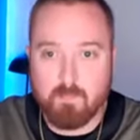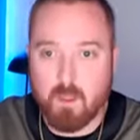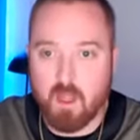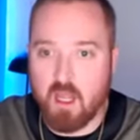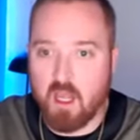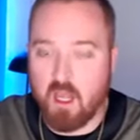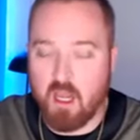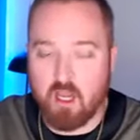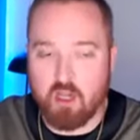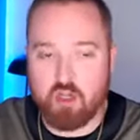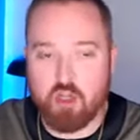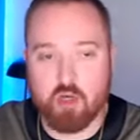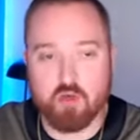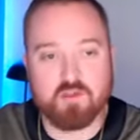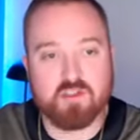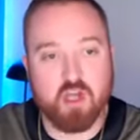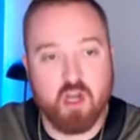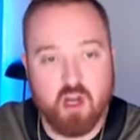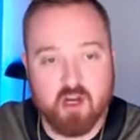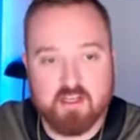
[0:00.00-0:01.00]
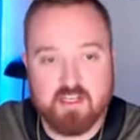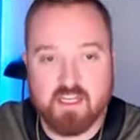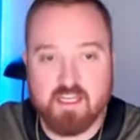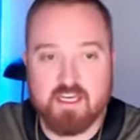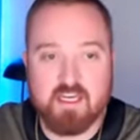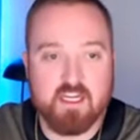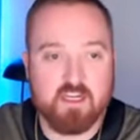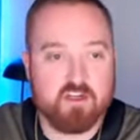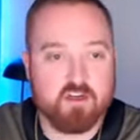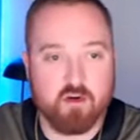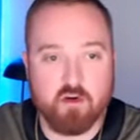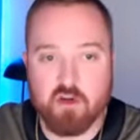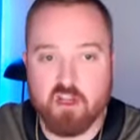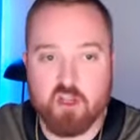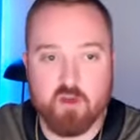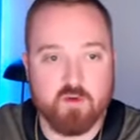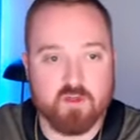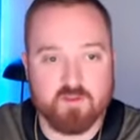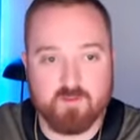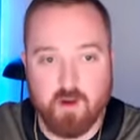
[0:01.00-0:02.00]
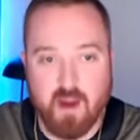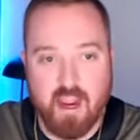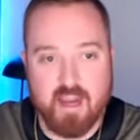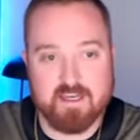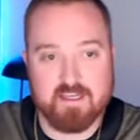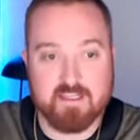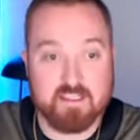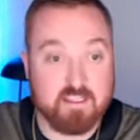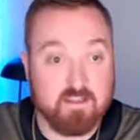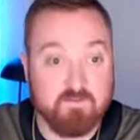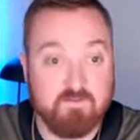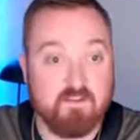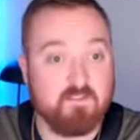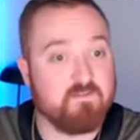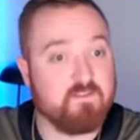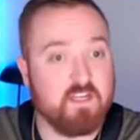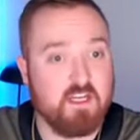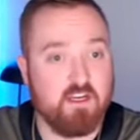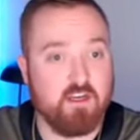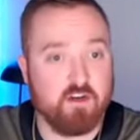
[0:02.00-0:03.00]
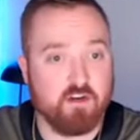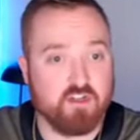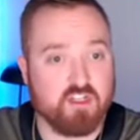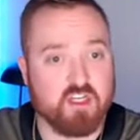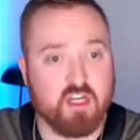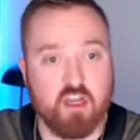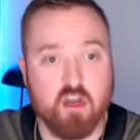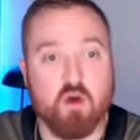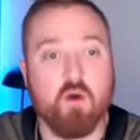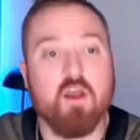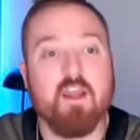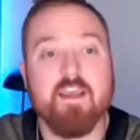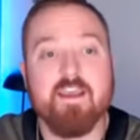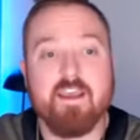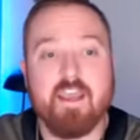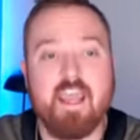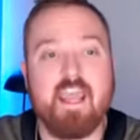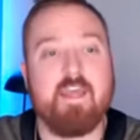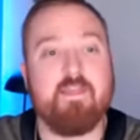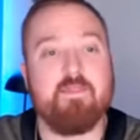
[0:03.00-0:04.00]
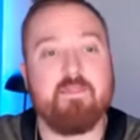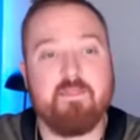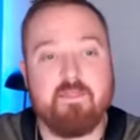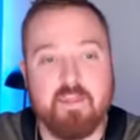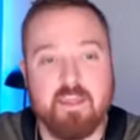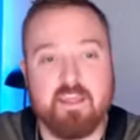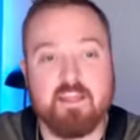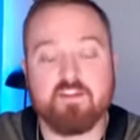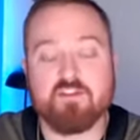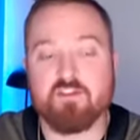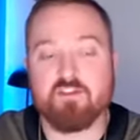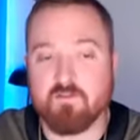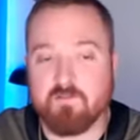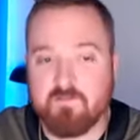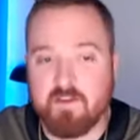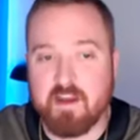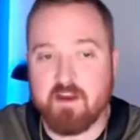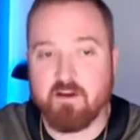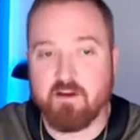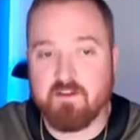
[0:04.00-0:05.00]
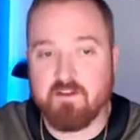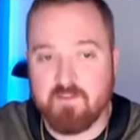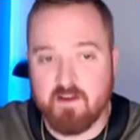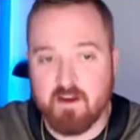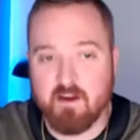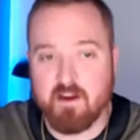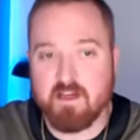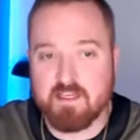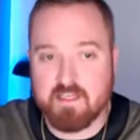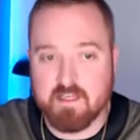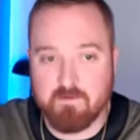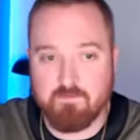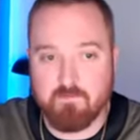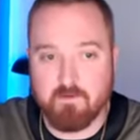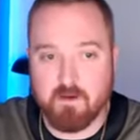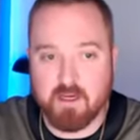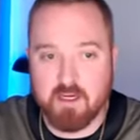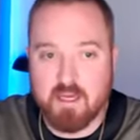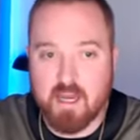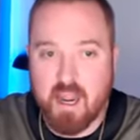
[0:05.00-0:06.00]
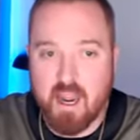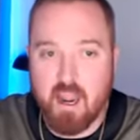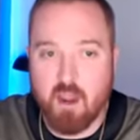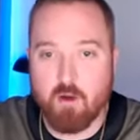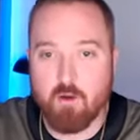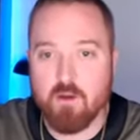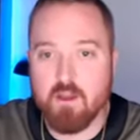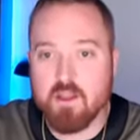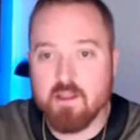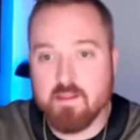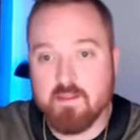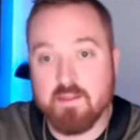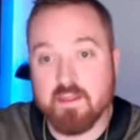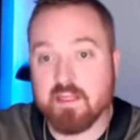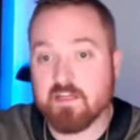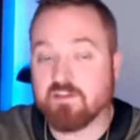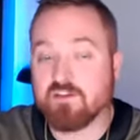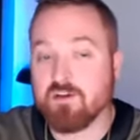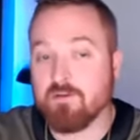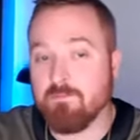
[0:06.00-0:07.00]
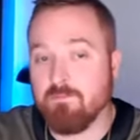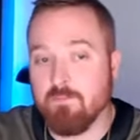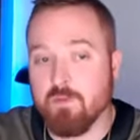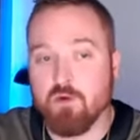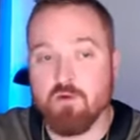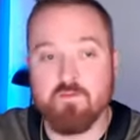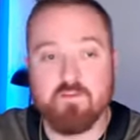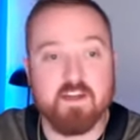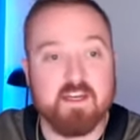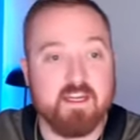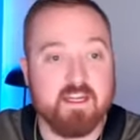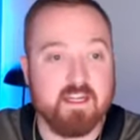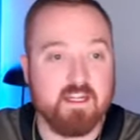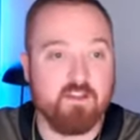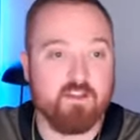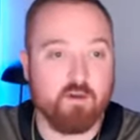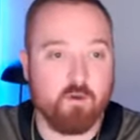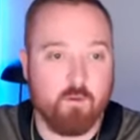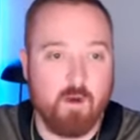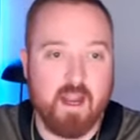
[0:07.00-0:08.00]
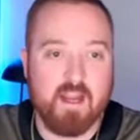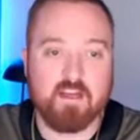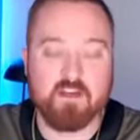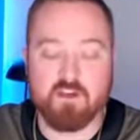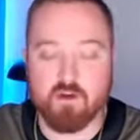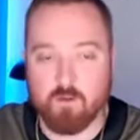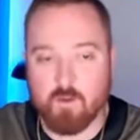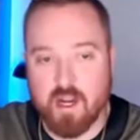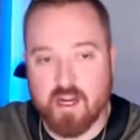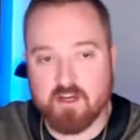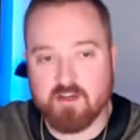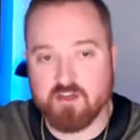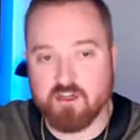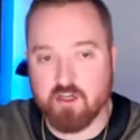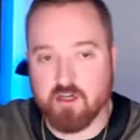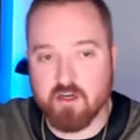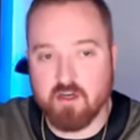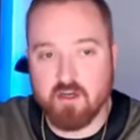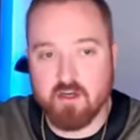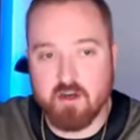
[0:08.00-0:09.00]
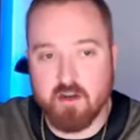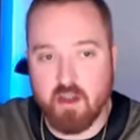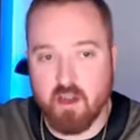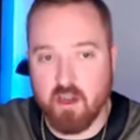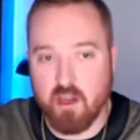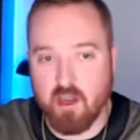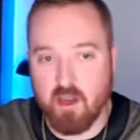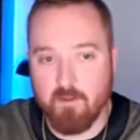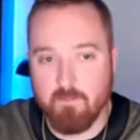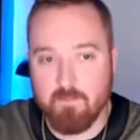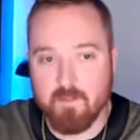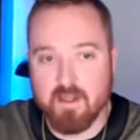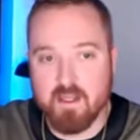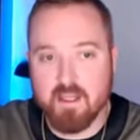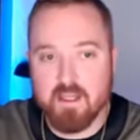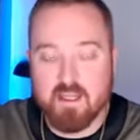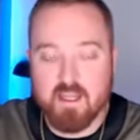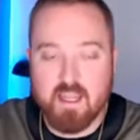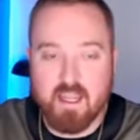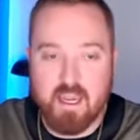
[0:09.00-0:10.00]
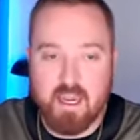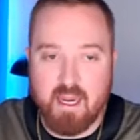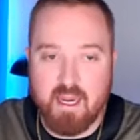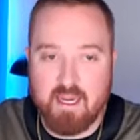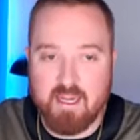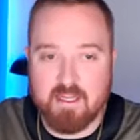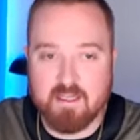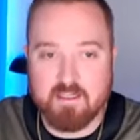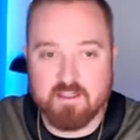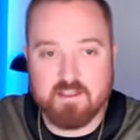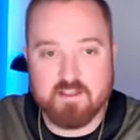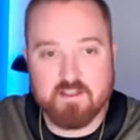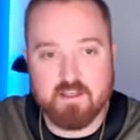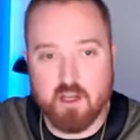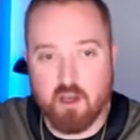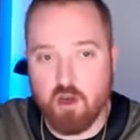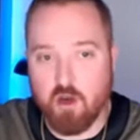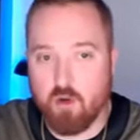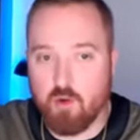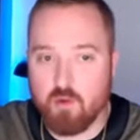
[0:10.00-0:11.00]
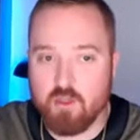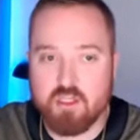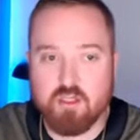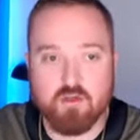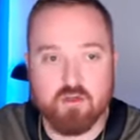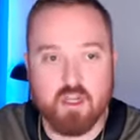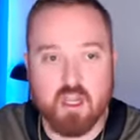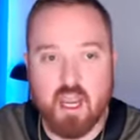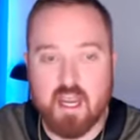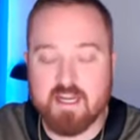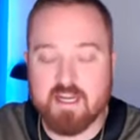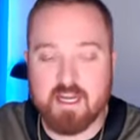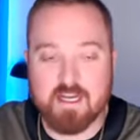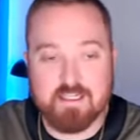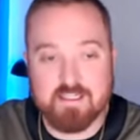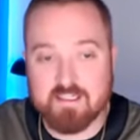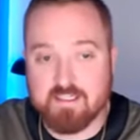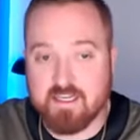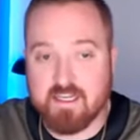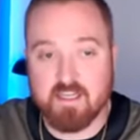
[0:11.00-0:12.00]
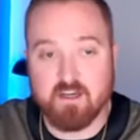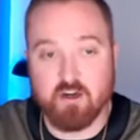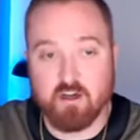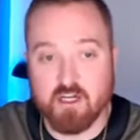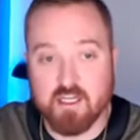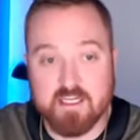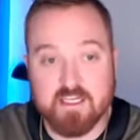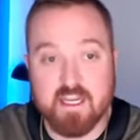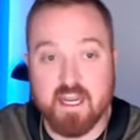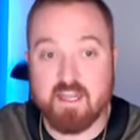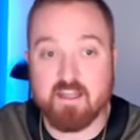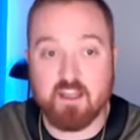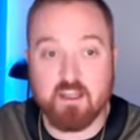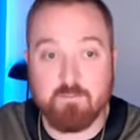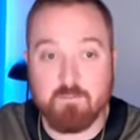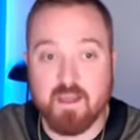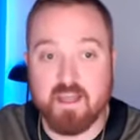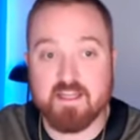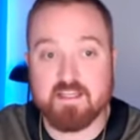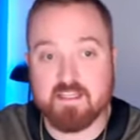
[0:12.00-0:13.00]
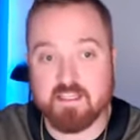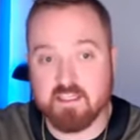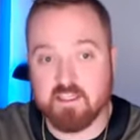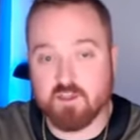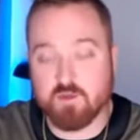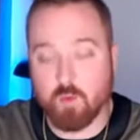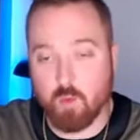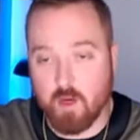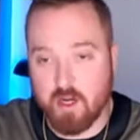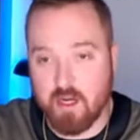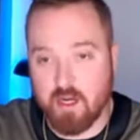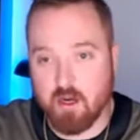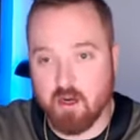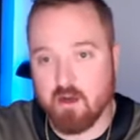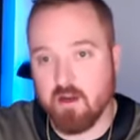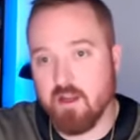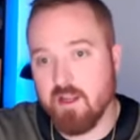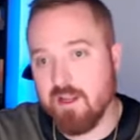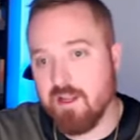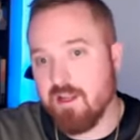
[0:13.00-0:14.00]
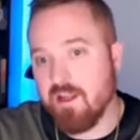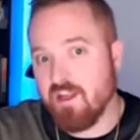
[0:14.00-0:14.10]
Uh, go talk to any attorney who was practicing 15 years ago, and things are very very different now. Things are moving in the right direction. Um, and so you, I, I see it on a daily basis where,